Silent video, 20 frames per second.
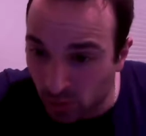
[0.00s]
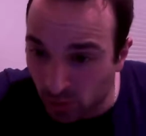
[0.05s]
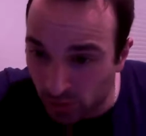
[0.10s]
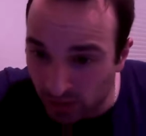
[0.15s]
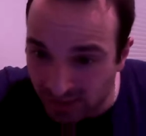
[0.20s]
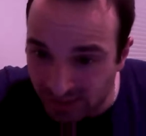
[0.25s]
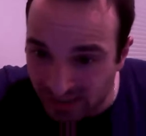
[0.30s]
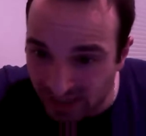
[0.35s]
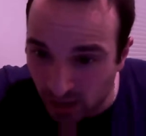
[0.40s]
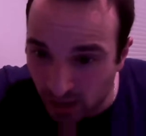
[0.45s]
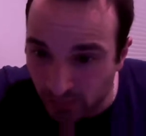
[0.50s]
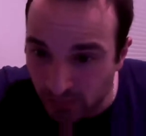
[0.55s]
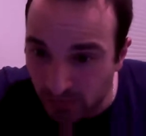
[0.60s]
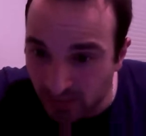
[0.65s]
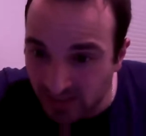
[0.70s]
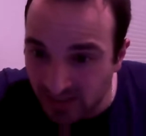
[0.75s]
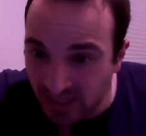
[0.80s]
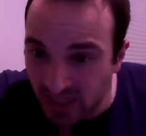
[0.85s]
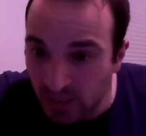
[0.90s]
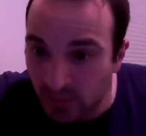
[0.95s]
were going to help
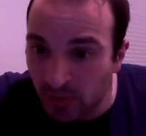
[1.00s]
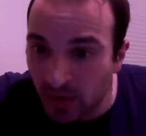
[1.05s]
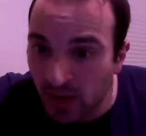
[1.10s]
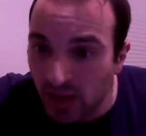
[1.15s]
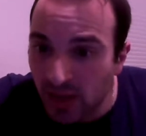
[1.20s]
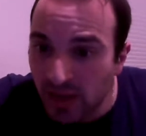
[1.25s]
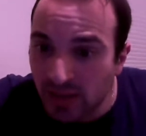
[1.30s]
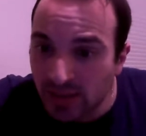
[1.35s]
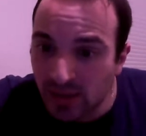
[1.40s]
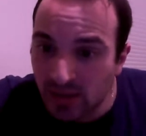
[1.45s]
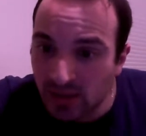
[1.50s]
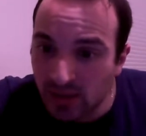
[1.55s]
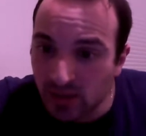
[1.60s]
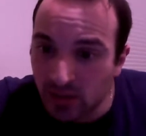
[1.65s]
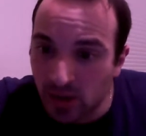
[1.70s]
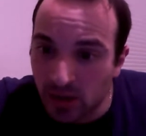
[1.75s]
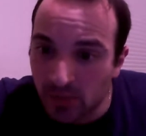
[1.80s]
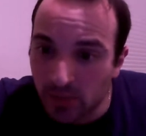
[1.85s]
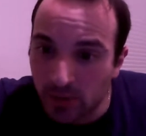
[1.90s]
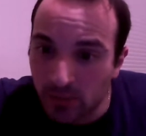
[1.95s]
the team? It tells a
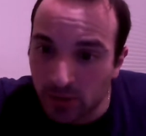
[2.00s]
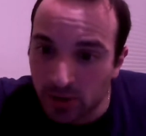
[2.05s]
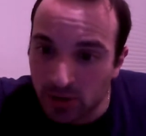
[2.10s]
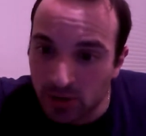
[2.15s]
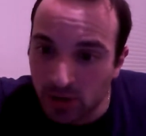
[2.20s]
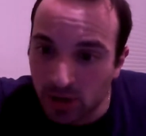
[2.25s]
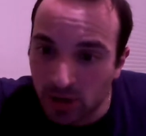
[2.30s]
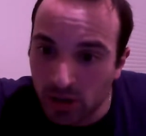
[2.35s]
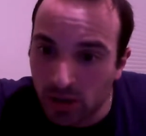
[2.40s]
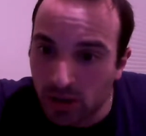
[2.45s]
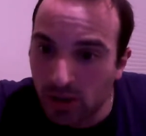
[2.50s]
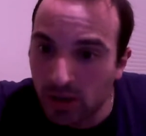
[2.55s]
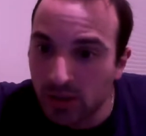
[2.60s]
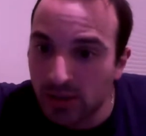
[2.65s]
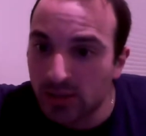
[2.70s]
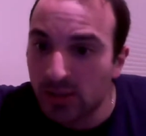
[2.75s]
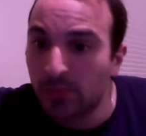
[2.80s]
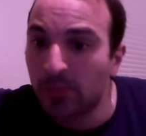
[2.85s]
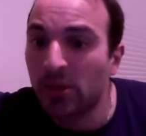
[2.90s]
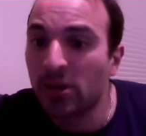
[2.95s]
lot about
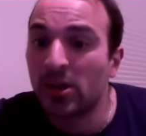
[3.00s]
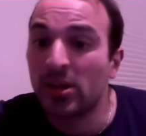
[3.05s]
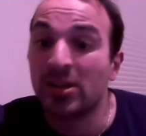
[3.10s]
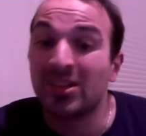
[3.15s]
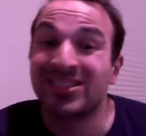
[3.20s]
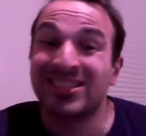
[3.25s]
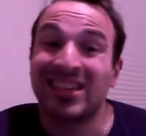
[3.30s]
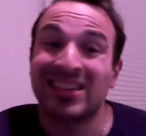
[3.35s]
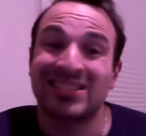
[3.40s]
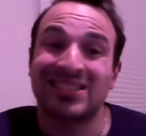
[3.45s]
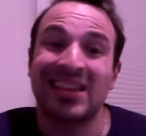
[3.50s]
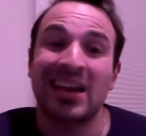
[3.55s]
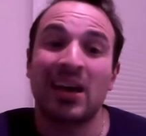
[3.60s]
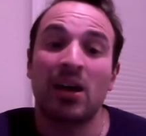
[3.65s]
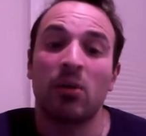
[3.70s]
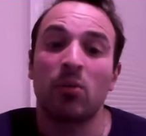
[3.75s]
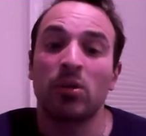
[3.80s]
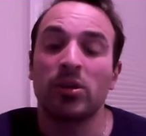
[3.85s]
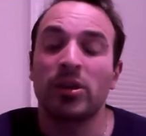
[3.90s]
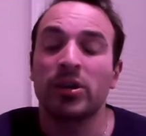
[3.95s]
Montreal's ability to assess
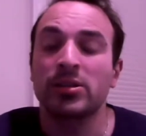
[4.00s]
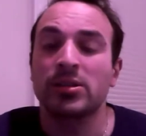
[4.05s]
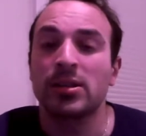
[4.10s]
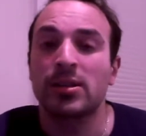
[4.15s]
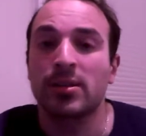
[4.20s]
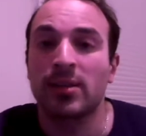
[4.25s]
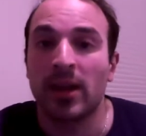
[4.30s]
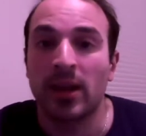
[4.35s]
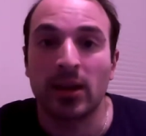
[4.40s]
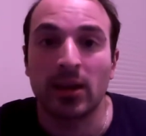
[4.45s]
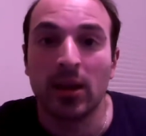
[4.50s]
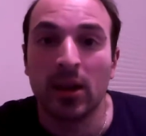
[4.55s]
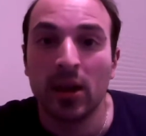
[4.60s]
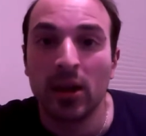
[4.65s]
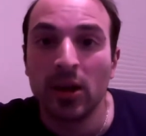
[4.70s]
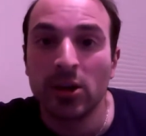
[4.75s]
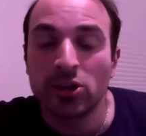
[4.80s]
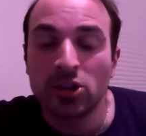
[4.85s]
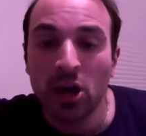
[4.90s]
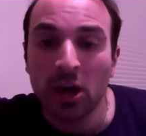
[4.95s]
talent. Well, here's the thing.
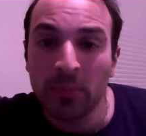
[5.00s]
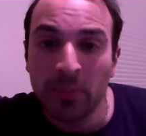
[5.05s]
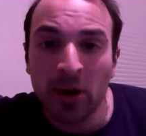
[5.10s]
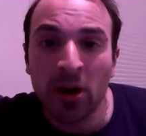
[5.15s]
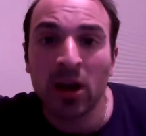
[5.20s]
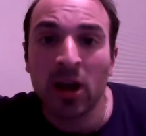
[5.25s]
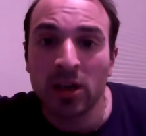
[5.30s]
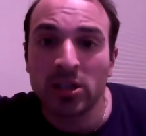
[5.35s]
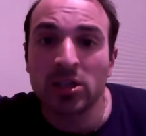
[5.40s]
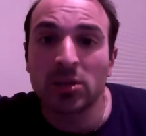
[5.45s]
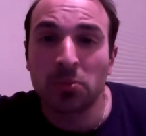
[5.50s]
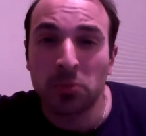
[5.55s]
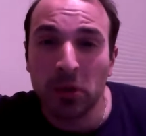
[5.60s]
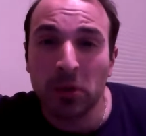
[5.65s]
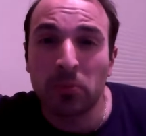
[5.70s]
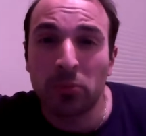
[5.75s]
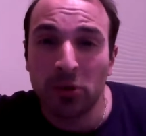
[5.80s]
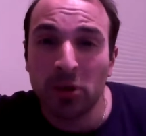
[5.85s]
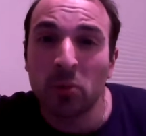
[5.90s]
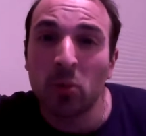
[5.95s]
John Merrill actually
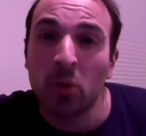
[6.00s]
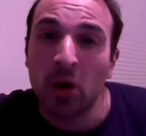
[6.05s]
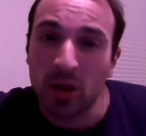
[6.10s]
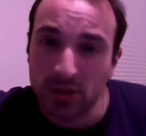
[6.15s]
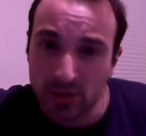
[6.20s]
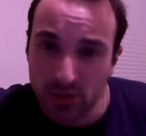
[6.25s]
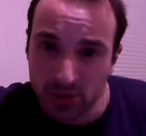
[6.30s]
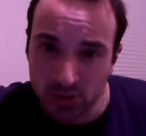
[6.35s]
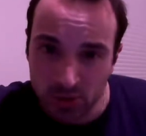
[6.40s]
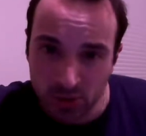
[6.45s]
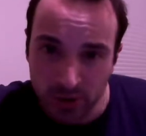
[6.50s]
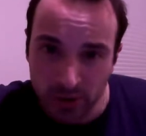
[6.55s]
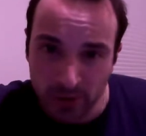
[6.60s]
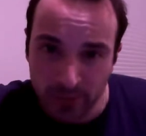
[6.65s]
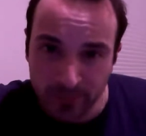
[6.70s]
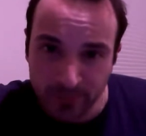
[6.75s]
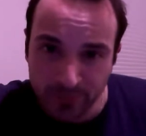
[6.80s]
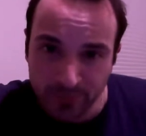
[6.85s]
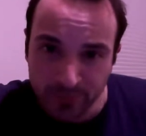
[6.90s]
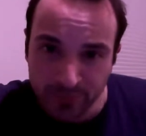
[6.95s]
played pretty well in Detroit.
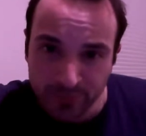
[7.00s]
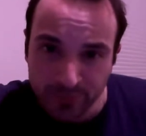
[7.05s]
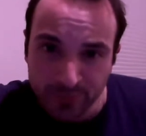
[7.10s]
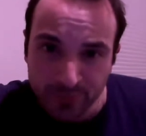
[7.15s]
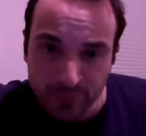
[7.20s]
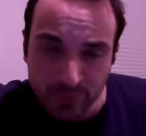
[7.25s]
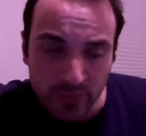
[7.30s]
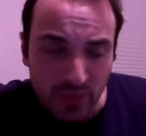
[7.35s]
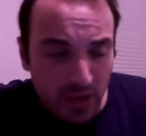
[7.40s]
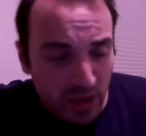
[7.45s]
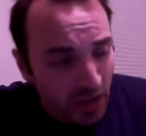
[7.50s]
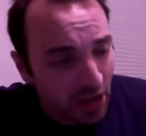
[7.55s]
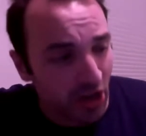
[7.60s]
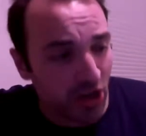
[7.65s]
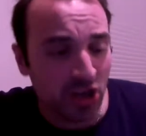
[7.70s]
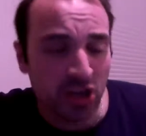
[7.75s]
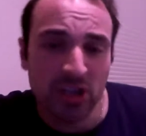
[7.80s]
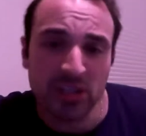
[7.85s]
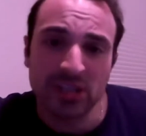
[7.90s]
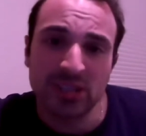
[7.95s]

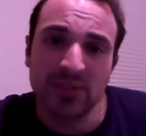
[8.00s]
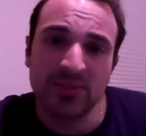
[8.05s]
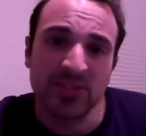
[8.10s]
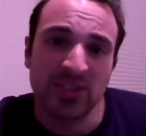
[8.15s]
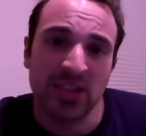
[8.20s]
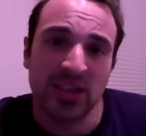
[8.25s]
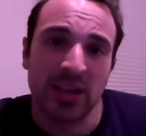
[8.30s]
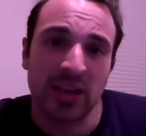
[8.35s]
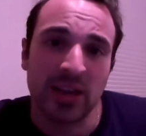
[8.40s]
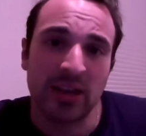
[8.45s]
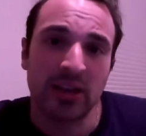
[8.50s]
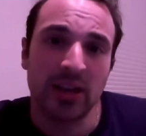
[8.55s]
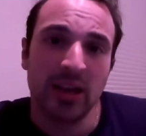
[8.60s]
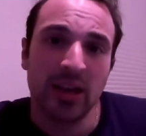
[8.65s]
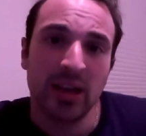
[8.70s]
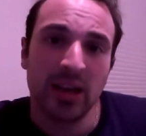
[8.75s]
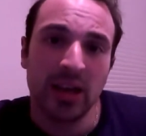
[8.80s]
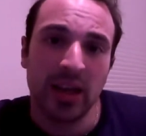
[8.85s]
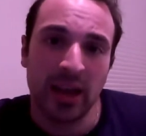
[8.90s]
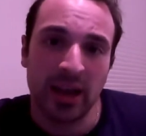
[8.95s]
Eric Gustafsson
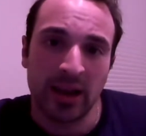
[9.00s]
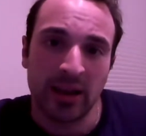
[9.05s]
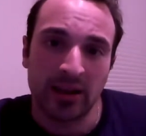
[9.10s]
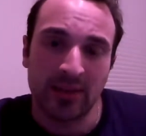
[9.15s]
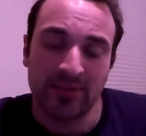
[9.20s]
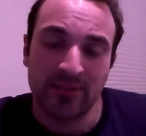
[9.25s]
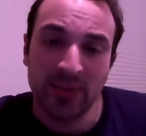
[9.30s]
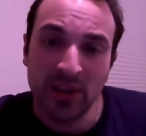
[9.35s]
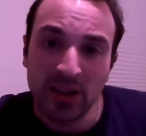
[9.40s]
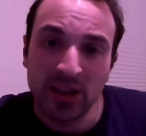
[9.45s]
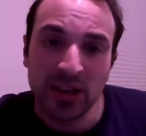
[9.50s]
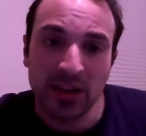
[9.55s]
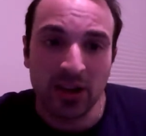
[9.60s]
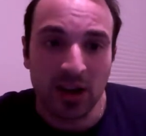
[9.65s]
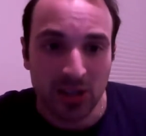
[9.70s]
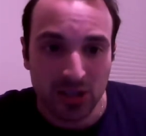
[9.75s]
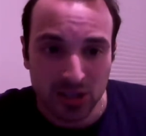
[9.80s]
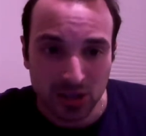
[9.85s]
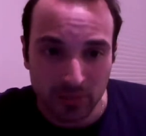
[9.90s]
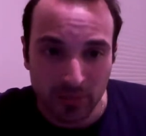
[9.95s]
in Philly,
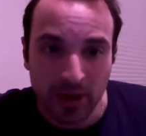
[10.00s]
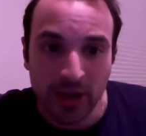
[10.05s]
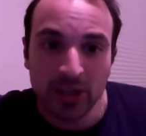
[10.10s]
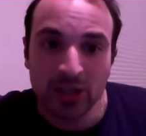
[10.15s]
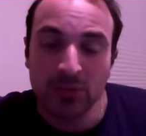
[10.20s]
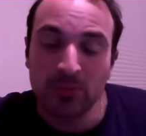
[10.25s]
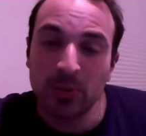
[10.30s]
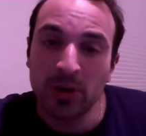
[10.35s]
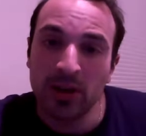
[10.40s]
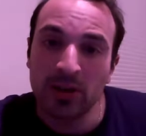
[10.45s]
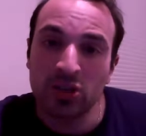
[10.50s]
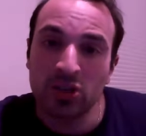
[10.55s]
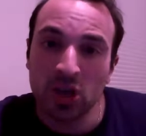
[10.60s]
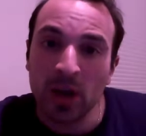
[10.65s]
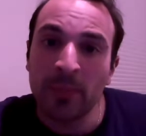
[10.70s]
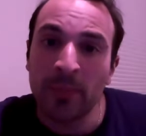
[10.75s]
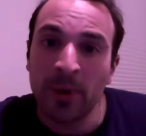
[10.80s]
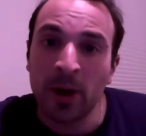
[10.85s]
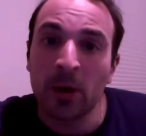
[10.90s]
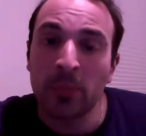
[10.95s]
not so much, but
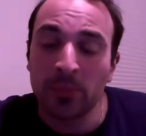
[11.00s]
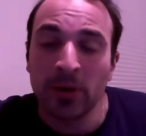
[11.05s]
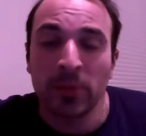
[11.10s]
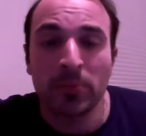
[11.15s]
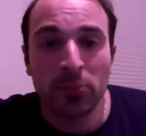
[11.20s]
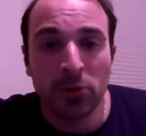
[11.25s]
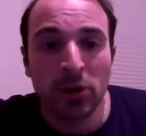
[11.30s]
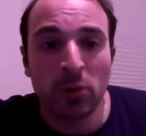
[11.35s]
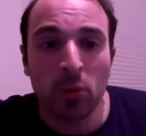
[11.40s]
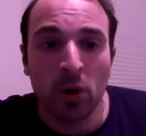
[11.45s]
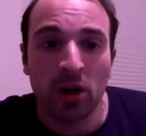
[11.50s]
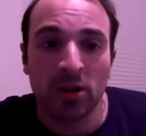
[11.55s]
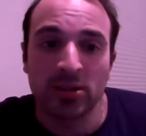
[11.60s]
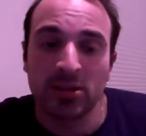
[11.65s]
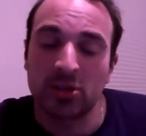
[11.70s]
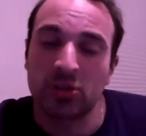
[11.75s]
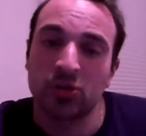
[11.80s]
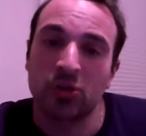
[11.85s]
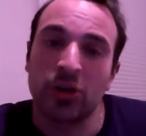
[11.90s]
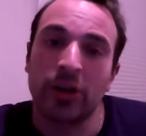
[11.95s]
John Merrill played pretty well in
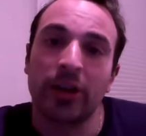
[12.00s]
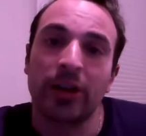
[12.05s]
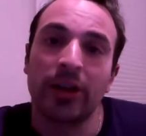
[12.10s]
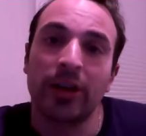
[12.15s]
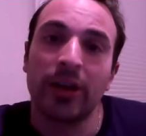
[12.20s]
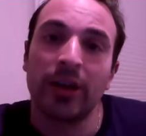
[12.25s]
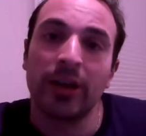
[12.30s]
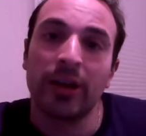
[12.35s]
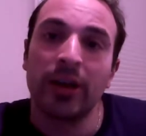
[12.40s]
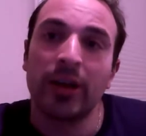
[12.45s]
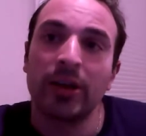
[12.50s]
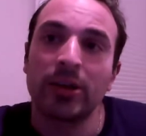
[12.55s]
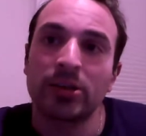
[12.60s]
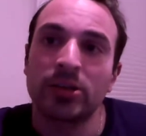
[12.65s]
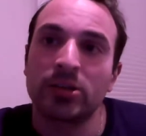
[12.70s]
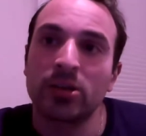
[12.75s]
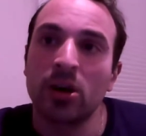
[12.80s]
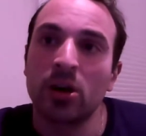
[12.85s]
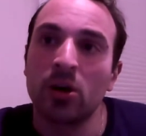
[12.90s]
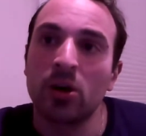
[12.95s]
Detroit.
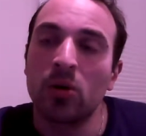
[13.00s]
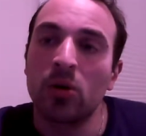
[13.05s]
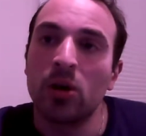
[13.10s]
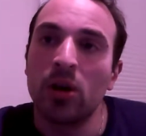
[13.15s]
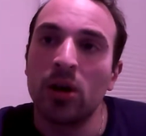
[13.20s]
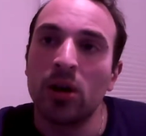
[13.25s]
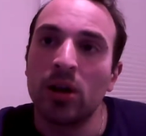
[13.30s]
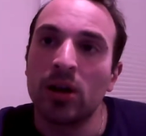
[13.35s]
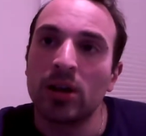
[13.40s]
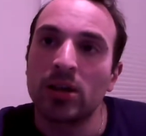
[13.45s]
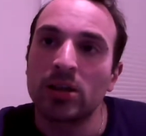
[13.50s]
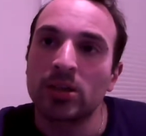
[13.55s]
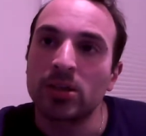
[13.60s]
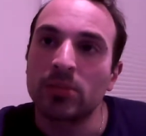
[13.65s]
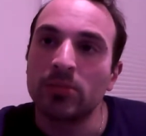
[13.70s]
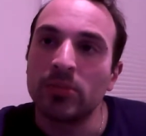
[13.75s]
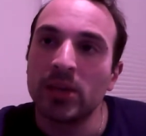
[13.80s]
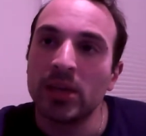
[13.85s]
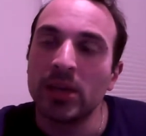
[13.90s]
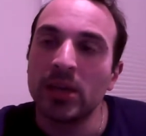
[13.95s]
So to
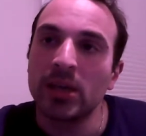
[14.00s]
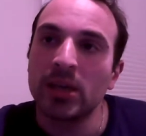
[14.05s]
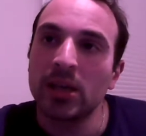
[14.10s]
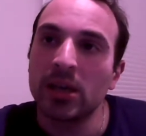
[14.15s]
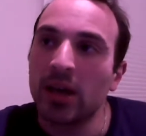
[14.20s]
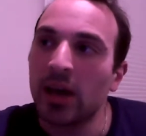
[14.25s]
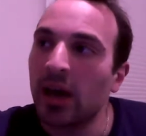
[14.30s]
me,